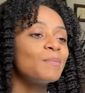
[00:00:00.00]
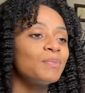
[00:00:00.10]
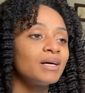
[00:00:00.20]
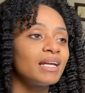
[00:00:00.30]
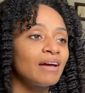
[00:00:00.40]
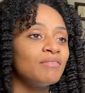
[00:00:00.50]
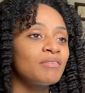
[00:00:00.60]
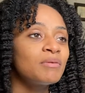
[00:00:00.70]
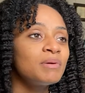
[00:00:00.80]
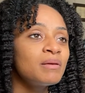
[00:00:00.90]
but I've
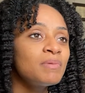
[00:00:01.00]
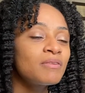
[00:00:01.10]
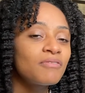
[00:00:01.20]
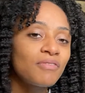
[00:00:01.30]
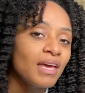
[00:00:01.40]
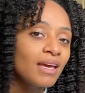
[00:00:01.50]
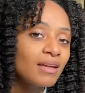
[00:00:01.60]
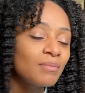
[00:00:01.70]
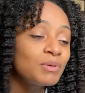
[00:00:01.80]
never been a big fan.